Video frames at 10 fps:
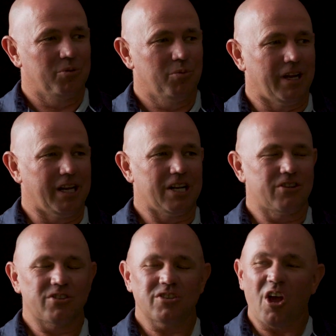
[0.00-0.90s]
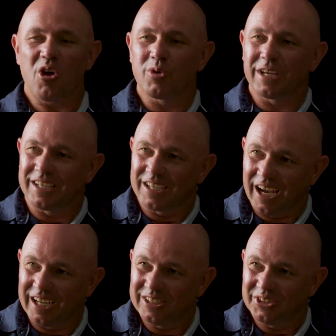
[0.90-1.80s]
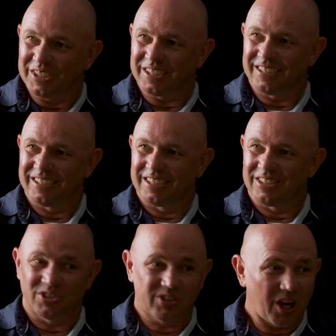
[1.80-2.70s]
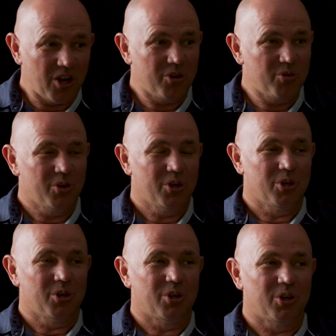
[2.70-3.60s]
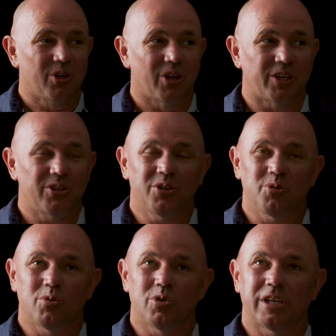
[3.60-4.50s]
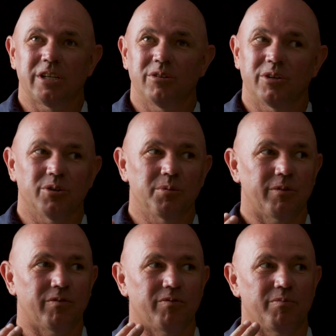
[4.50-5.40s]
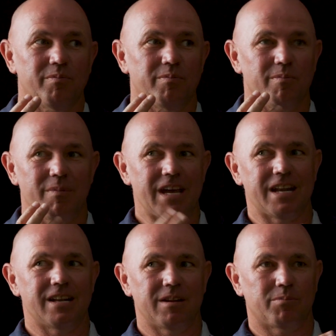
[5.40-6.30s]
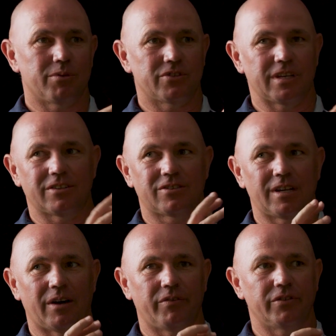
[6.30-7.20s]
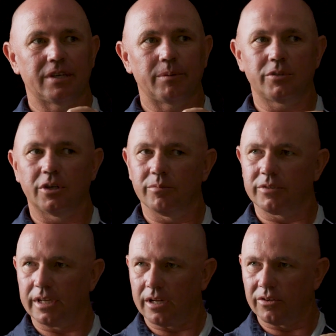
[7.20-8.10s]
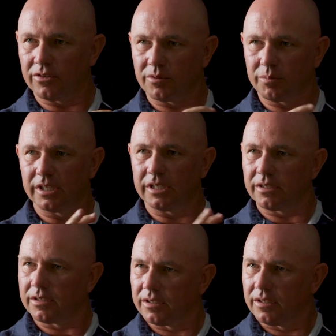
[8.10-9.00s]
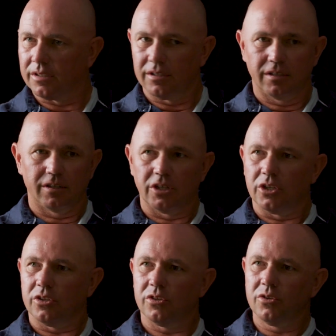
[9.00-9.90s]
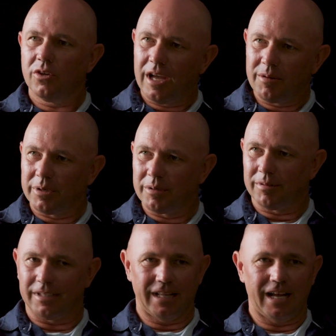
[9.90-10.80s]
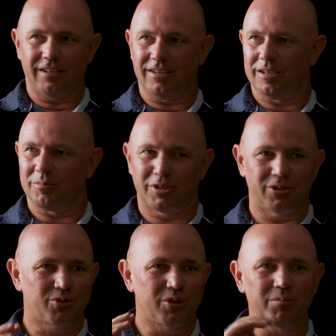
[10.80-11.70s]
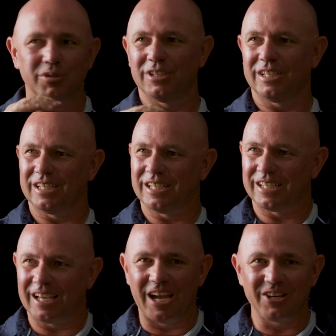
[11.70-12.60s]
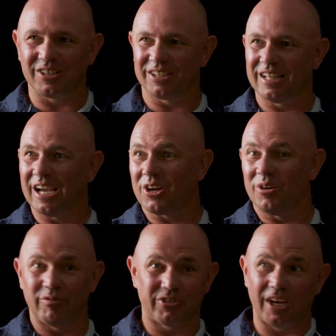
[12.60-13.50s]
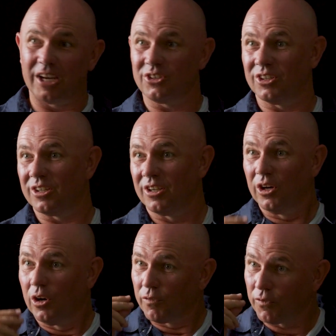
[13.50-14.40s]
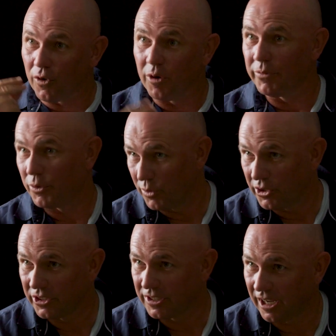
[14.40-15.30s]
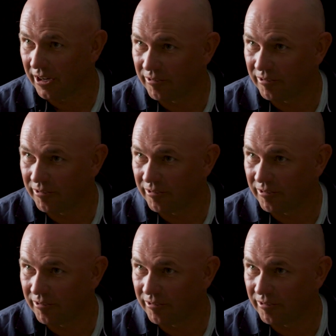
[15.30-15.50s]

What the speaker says: right, so engaging, so... Like, you could walk into a group of men and present stuff, and sometimes they don't speak. You had people in that team contributing and engaging to that conversation from the word go.